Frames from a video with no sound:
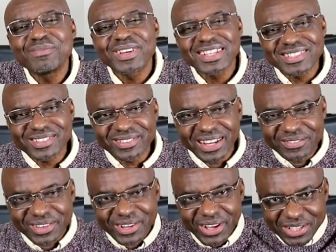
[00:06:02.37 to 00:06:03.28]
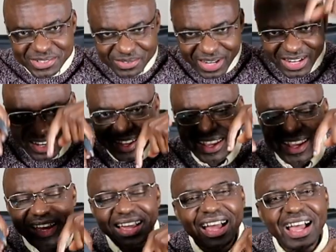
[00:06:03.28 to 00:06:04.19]
Please do let me know as well
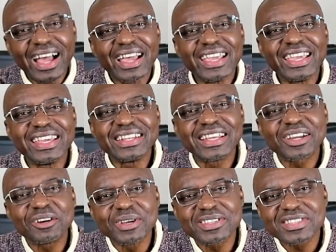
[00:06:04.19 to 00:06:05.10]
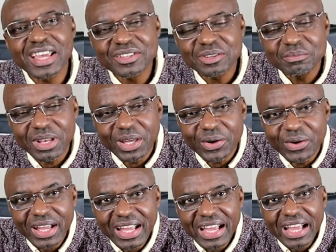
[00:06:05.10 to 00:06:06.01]
in the comment section
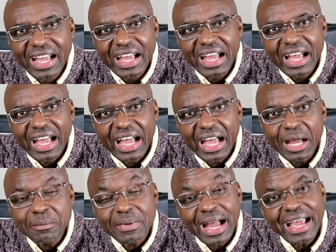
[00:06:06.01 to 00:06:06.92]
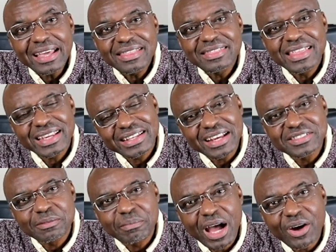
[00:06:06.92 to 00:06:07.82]
below. I think
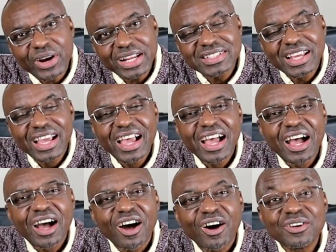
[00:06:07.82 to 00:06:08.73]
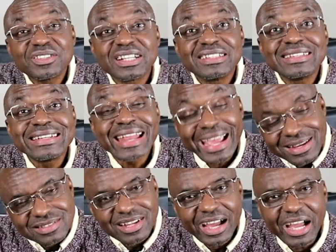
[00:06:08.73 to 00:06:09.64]
that's about it. Until
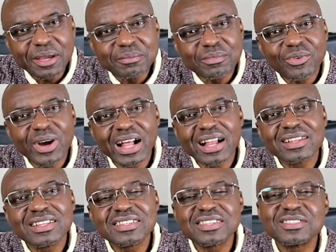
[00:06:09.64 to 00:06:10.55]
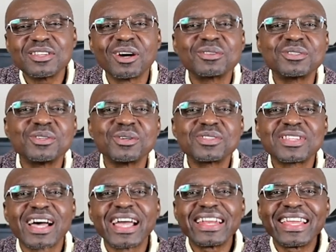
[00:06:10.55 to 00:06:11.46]
next time, well, this is Dr. Joe
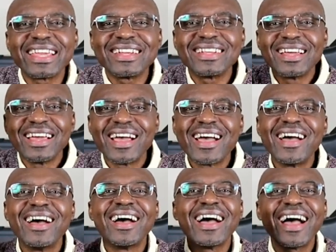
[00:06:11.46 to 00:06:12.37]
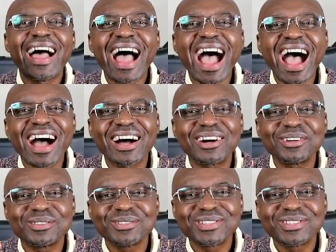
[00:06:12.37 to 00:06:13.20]
signing out.